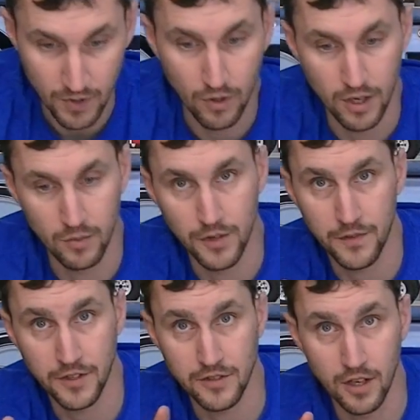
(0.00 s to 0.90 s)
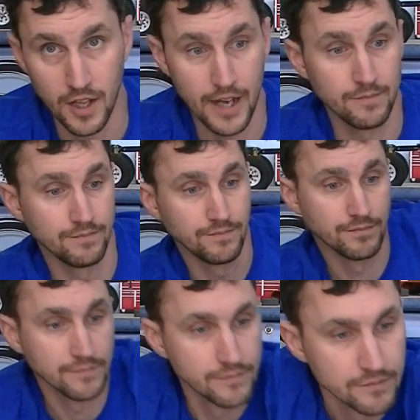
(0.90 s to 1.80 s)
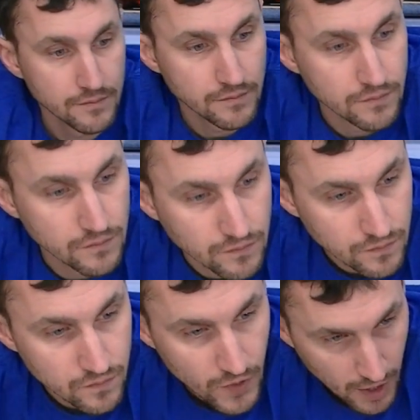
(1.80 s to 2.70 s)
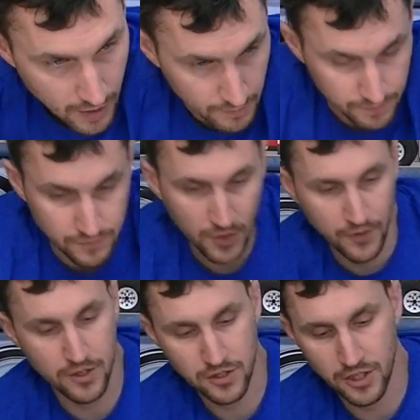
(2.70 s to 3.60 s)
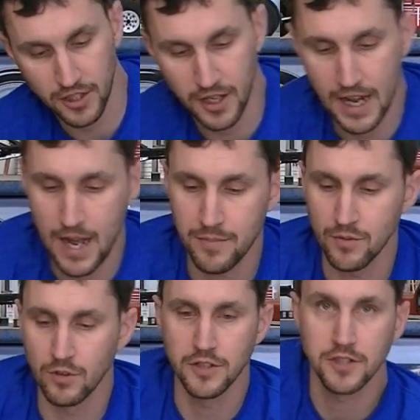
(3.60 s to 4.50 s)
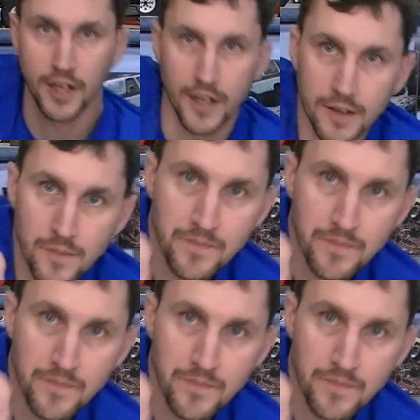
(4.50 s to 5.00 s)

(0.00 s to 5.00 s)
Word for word: Well, we fixed all that. Um, the first thing that happened was uh,